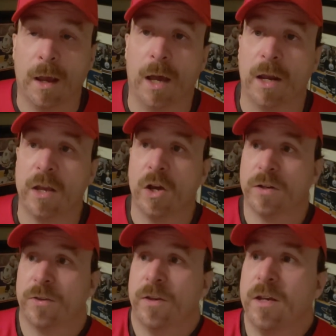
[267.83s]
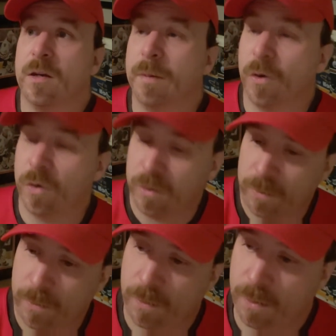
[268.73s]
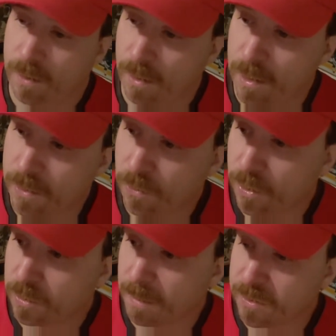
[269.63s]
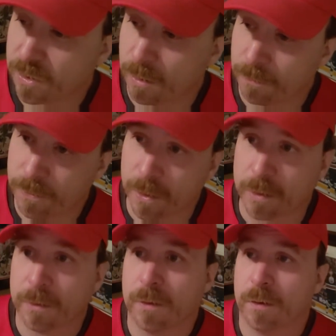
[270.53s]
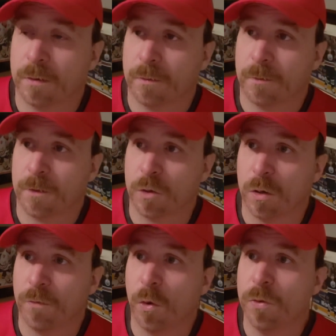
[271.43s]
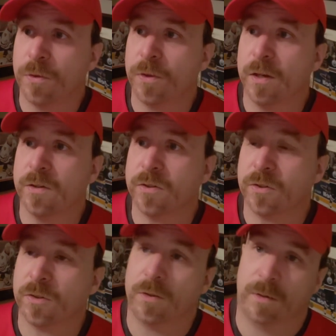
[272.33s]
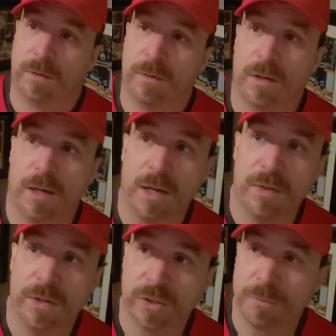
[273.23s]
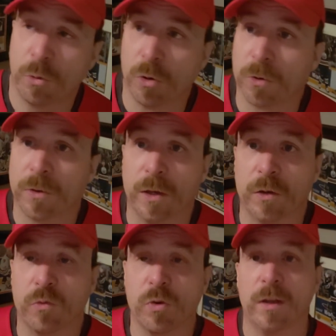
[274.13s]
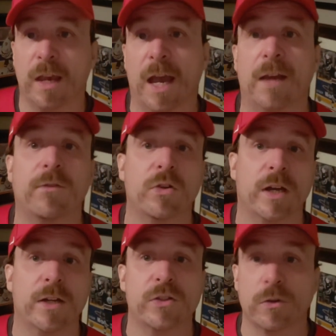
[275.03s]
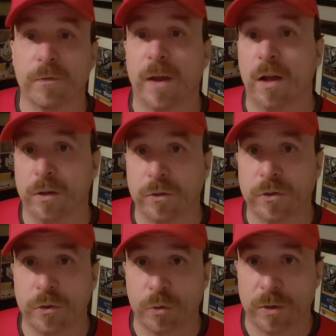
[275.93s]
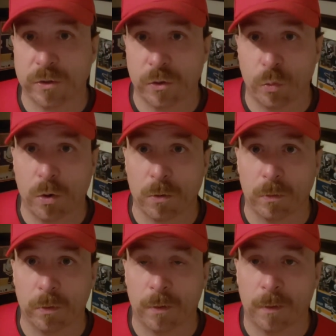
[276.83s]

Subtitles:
And I got to thinking about it, and I thought to myself that, you know, of all the things in this sport that could really advertise your values to the rest of the world,